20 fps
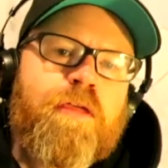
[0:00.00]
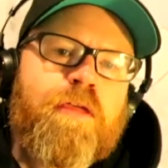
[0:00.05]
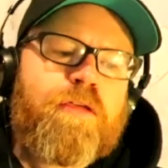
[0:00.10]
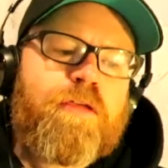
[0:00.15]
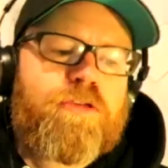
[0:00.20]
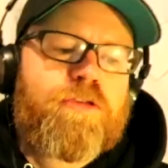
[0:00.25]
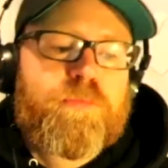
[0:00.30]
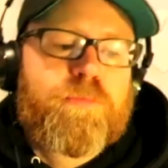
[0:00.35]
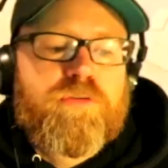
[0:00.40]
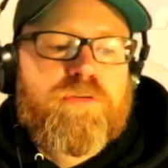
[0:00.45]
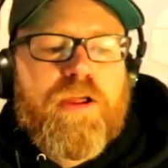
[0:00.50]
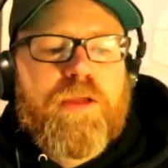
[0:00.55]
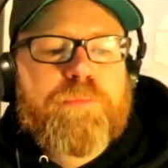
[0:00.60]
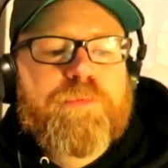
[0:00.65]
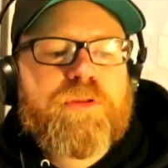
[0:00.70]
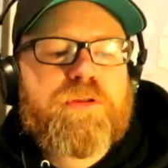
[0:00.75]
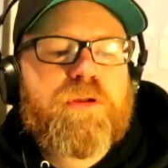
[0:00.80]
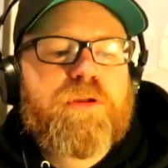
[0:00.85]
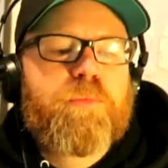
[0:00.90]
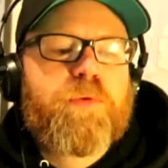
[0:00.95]
Subscribe
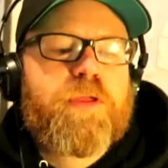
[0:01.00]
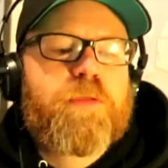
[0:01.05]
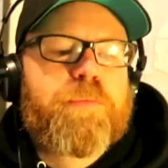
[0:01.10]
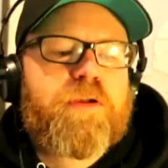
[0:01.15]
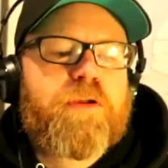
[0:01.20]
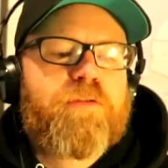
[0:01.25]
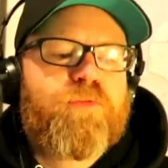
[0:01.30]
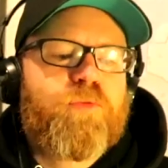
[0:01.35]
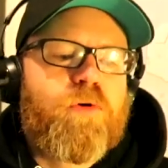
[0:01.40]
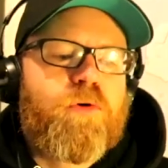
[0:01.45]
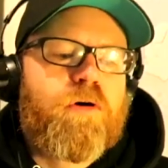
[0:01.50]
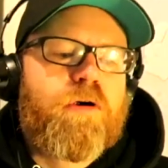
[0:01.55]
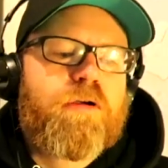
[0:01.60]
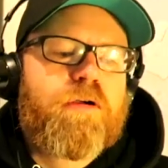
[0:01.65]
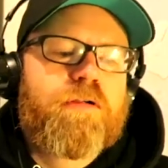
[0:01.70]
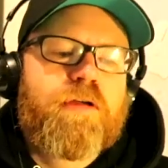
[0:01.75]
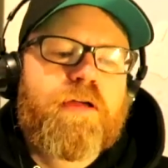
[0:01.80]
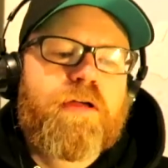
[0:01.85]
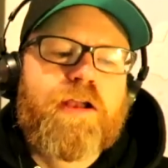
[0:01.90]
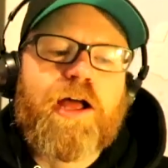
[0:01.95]
to A Wee Bit of
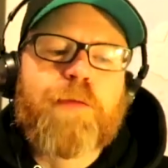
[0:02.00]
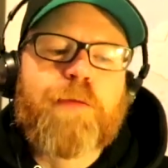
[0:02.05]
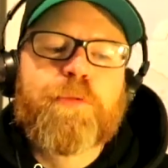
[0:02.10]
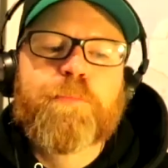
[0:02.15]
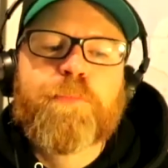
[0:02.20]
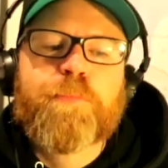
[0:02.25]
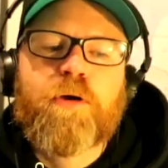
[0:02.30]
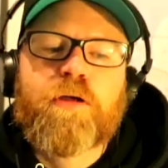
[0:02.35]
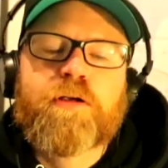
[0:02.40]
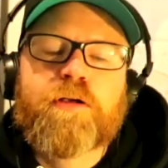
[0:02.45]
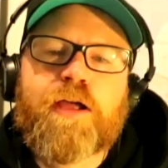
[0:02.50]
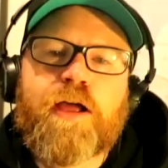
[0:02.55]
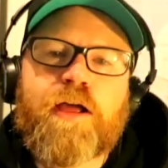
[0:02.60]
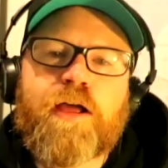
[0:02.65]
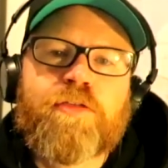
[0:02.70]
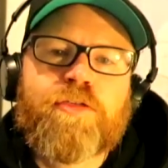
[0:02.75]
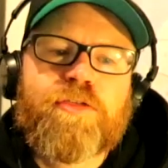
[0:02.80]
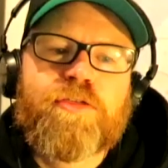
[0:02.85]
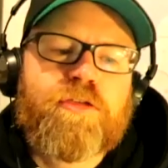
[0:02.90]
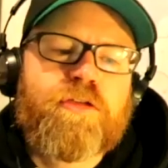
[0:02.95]
War on Apple
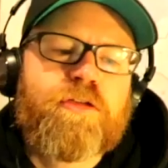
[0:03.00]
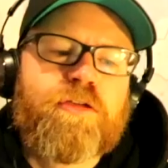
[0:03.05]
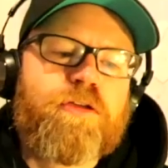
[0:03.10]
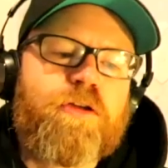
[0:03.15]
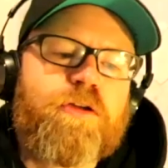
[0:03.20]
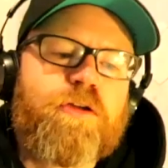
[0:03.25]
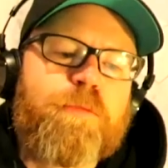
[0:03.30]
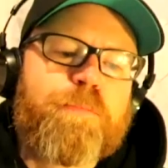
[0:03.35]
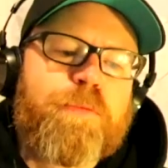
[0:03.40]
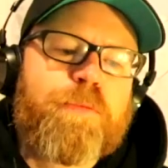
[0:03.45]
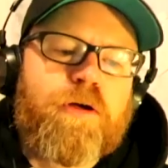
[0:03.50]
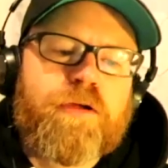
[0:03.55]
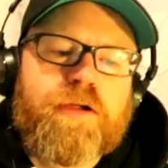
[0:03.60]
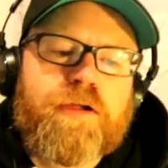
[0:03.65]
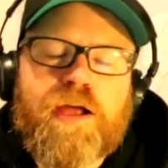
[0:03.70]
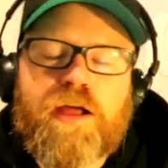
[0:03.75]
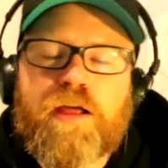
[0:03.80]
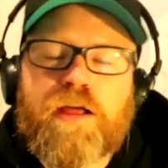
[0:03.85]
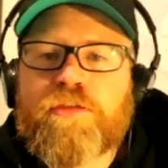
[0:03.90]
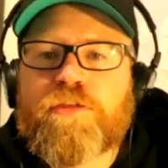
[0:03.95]
Podcasts, Google
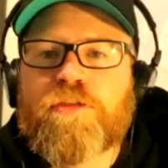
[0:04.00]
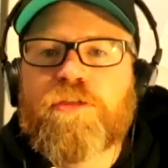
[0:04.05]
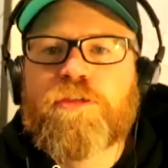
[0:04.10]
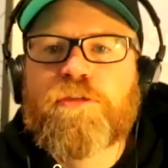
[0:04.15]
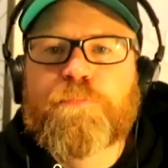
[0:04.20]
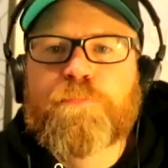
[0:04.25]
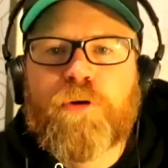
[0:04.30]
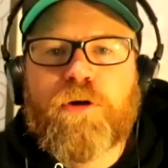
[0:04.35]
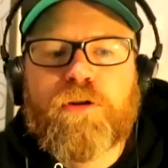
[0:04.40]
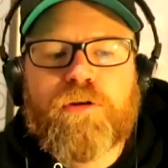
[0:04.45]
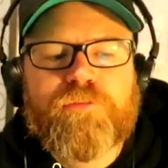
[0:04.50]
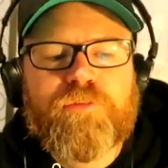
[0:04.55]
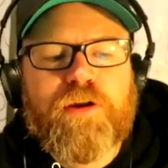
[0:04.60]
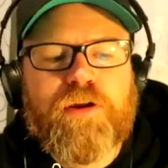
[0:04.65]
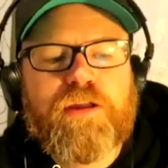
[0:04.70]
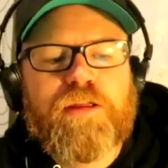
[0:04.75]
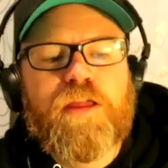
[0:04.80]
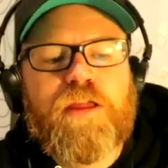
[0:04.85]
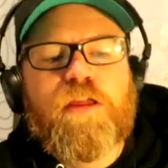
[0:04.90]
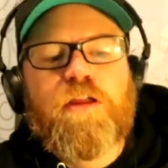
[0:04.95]
Podcasts,
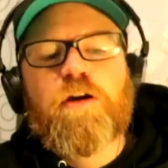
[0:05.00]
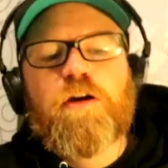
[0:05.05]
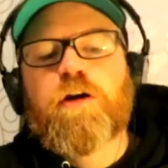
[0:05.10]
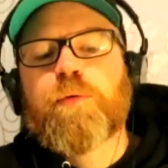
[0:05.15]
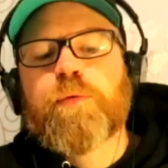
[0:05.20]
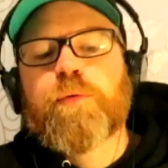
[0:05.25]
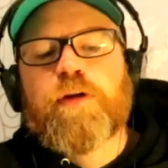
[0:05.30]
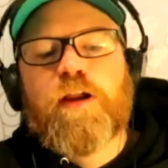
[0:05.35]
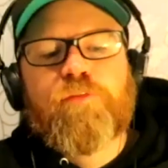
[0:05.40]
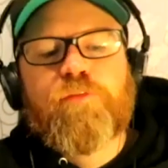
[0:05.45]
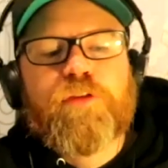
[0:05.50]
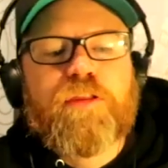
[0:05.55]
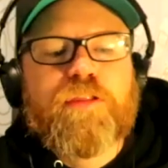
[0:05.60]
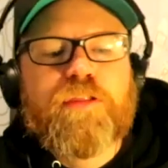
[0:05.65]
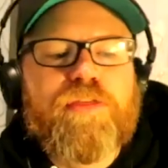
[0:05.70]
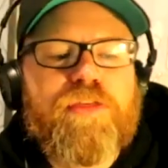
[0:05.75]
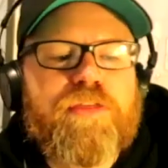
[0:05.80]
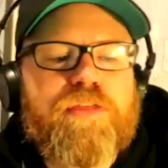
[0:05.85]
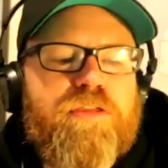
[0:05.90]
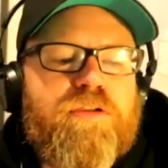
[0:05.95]
Spotify, or wherever you
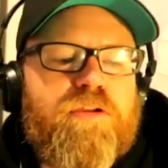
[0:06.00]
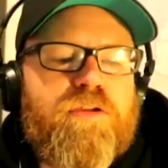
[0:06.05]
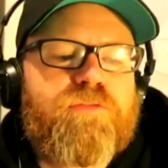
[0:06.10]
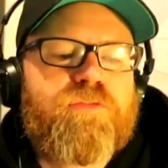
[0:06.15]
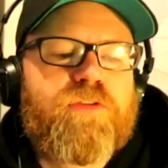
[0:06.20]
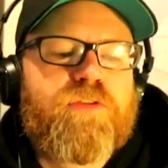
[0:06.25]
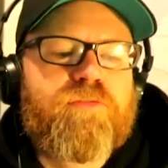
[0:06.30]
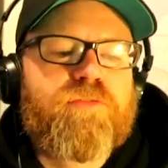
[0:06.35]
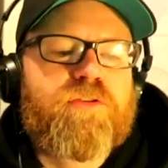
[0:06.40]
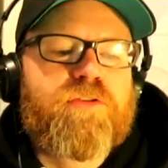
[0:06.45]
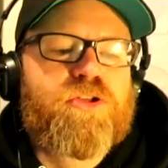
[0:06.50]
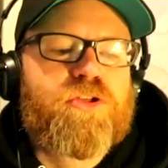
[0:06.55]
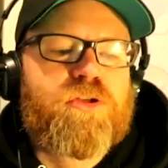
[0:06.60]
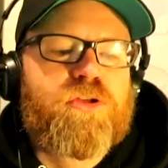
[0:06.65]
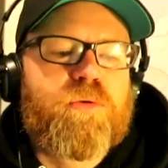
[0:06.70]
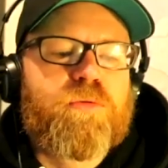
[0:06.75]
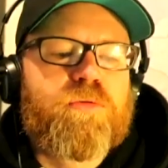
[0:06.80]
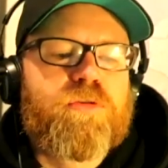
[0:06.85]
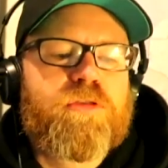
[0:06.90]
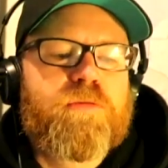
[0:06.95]
listen to your favourite
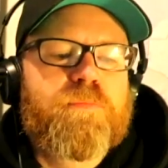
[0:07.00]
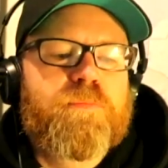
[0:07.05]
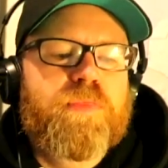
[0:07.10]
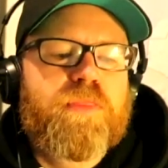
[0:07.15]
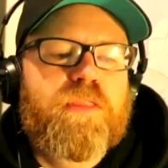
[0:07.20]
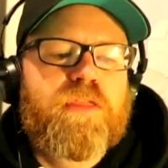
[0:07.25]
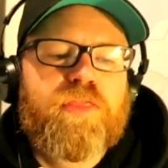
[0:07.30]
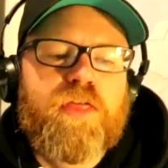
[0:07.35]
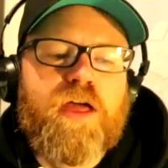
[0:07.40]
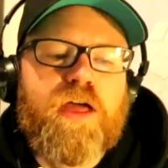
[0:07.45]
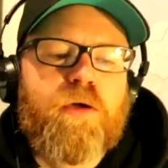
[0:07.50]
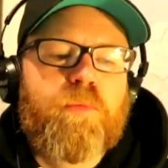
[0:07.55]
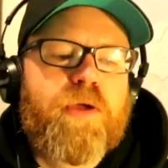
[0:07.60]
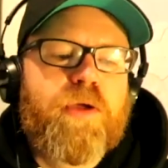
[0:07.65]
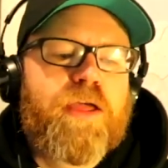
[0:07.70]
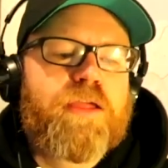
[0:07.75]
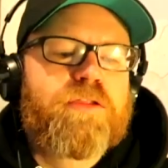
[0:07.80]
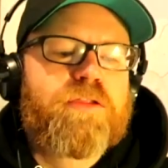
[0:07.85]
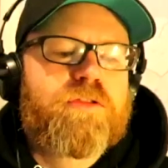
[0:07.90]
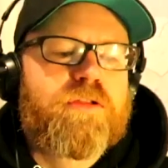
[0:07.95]
shows. That
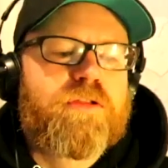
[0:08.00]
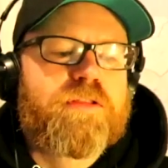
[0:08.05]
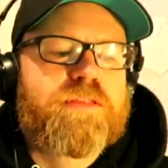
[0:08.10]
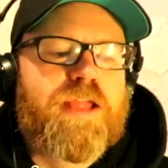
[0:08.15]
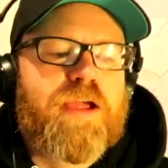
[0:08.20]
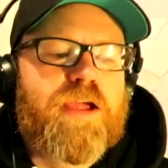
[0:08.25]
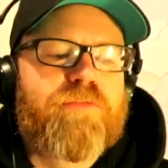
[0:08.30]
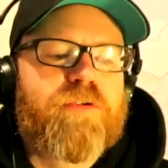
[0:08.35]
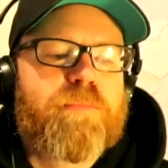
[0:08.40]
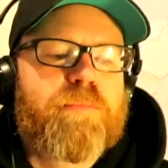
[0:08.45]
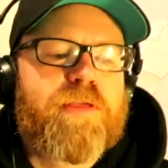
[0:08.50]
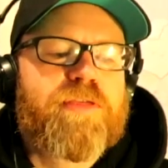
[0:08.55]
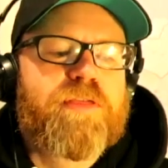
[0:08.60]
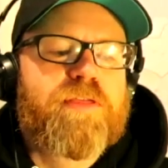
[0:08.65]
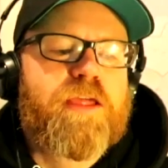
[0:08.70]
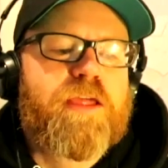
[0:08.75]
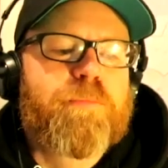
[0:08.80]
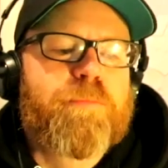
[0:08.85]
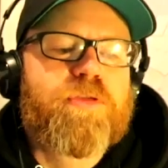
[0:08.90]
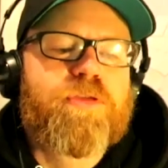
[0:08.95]
way, you'll never miss
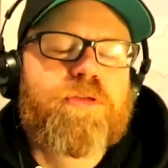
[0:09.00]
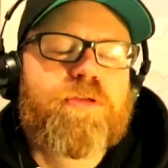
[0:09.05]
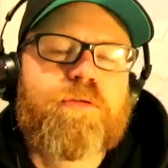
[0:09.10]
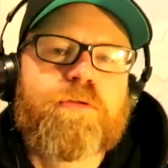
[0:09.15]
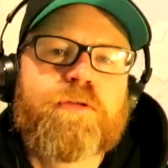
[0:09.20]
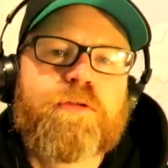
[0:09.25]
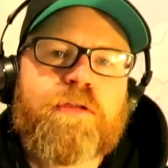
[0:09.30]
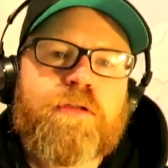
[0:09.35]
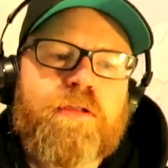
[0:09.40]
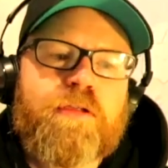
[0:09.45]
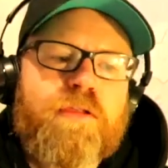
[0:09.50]
an episode.